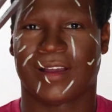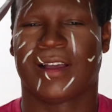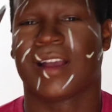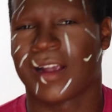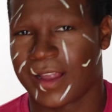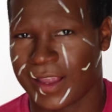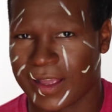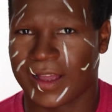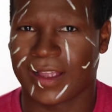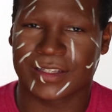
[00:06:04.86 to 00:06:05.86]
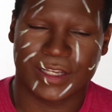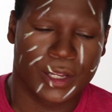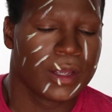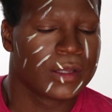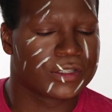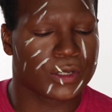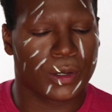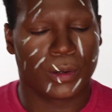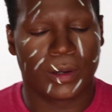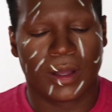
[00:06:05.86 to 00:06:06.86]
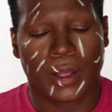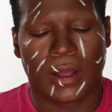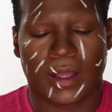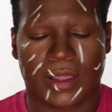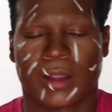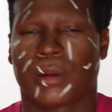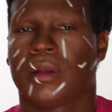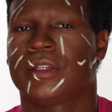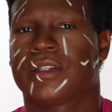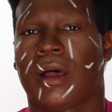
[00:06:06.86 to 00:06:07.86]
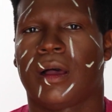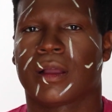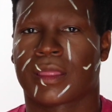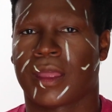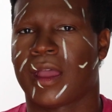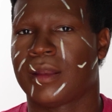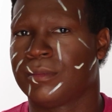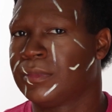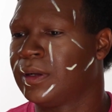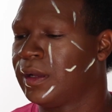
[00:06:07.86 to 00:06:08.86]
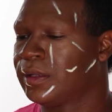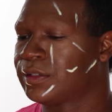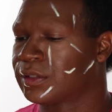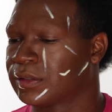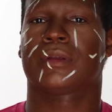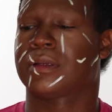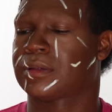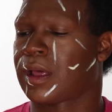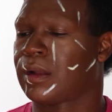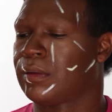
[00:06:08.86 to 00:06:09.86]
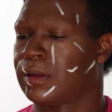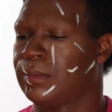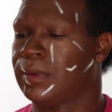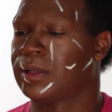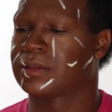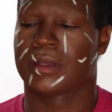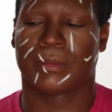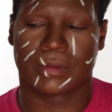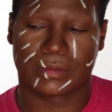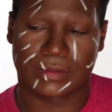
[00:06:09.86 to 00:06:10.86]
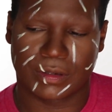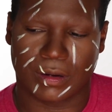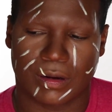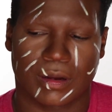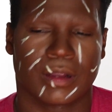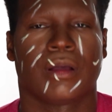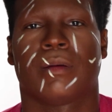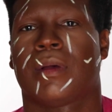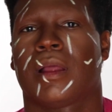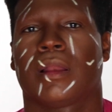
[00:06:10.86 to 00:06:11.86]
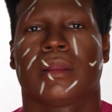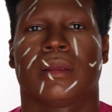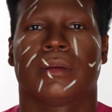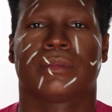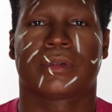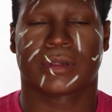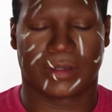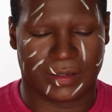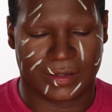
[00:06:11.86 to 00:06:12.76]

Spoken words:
Alright guys, so I can't really talk that much because I don't want to mess up the scarring on my lips.